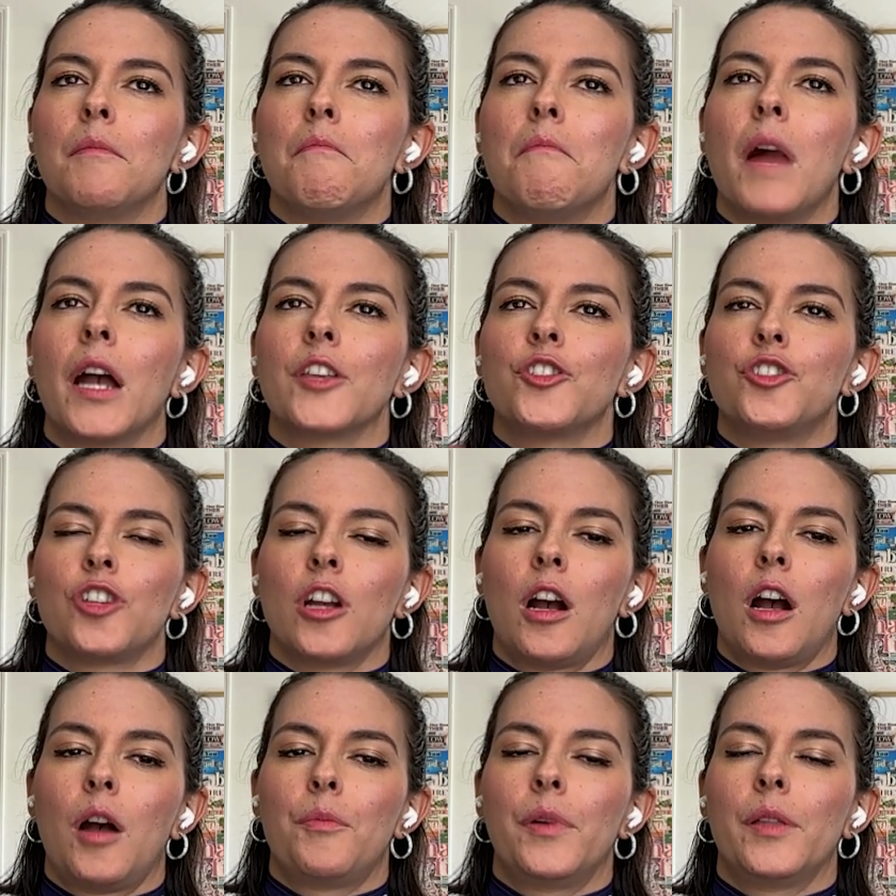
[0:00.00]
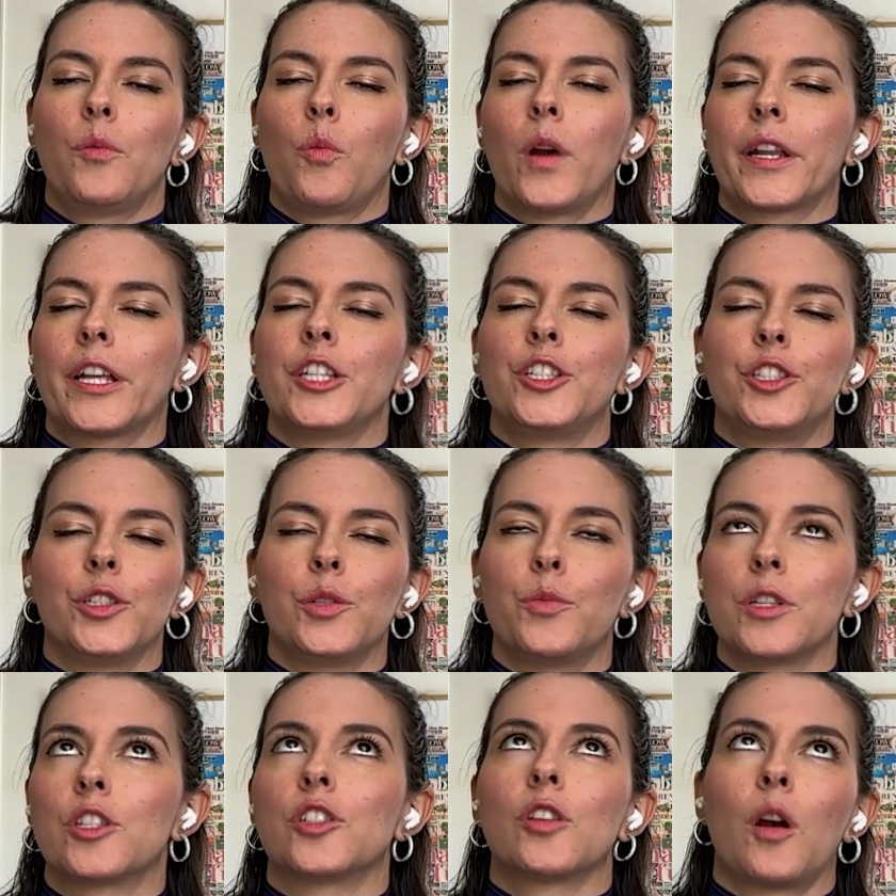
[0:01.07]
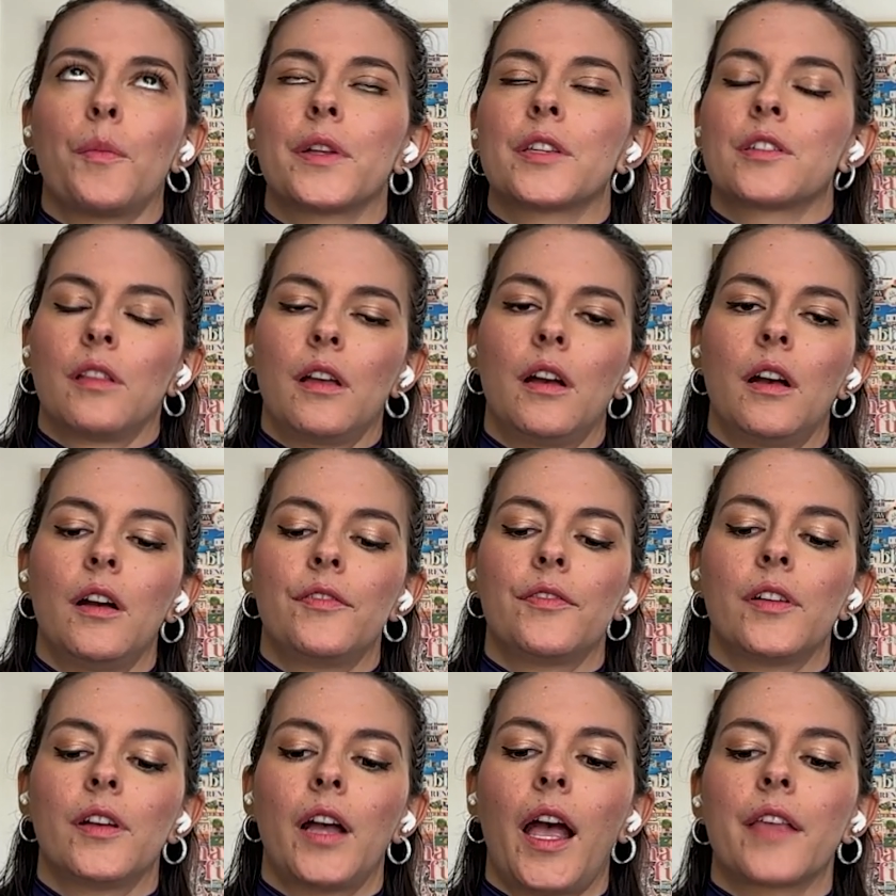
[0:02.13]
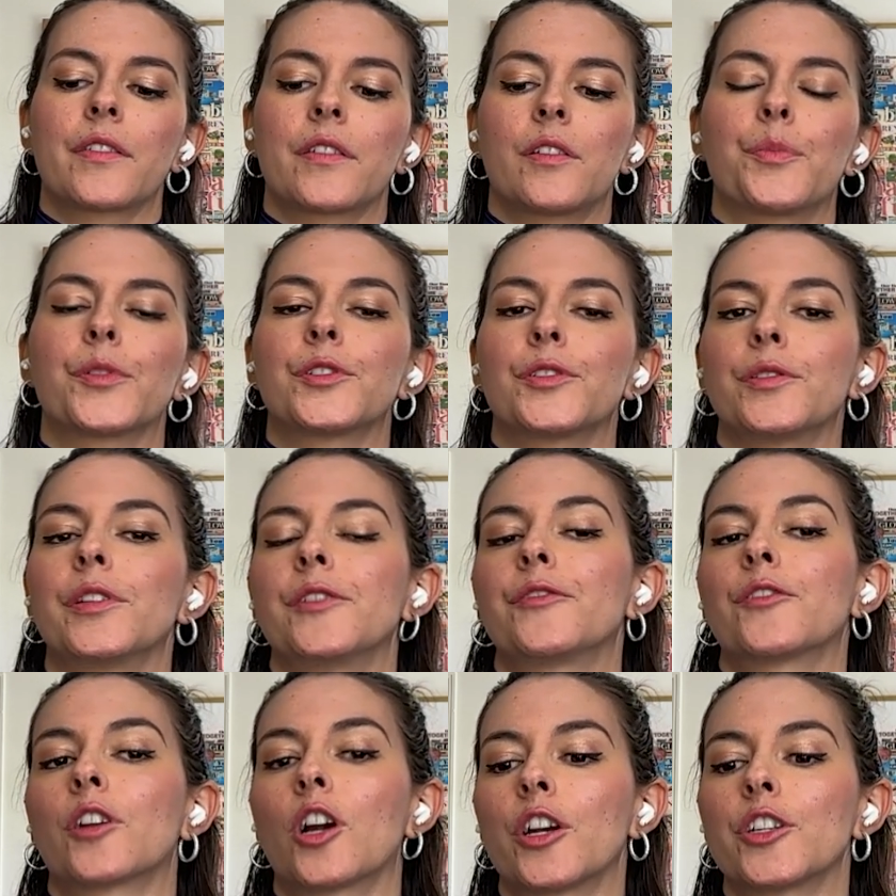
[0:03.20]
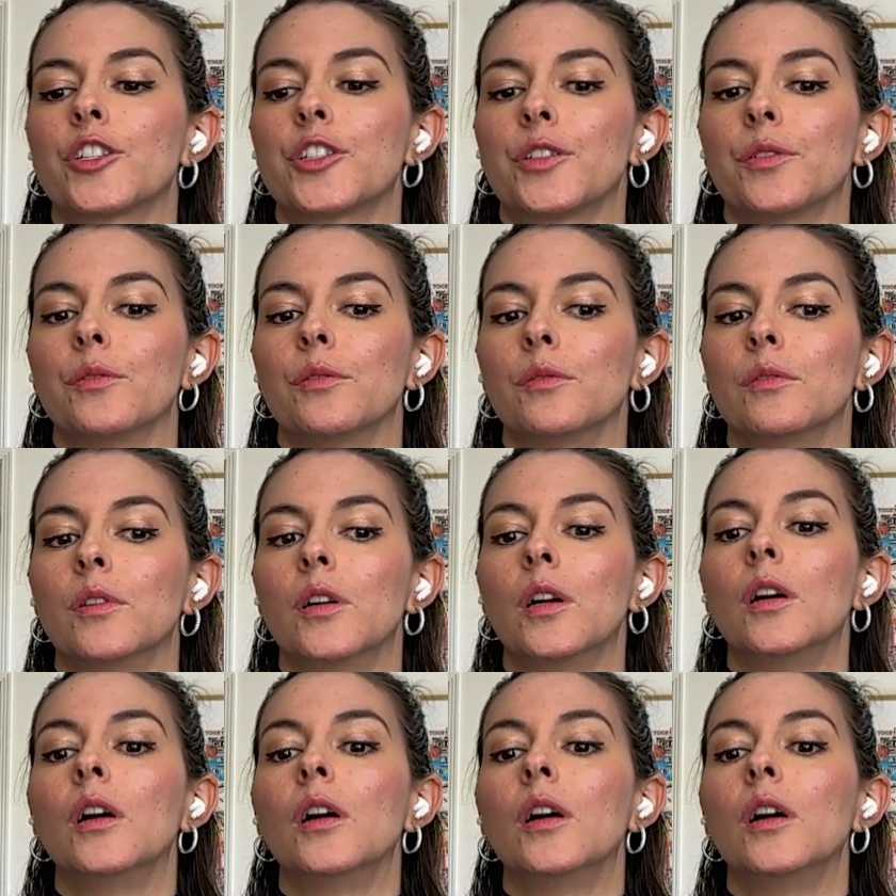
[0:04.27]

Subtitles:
my job and what I do with so much love as an opportunity for her to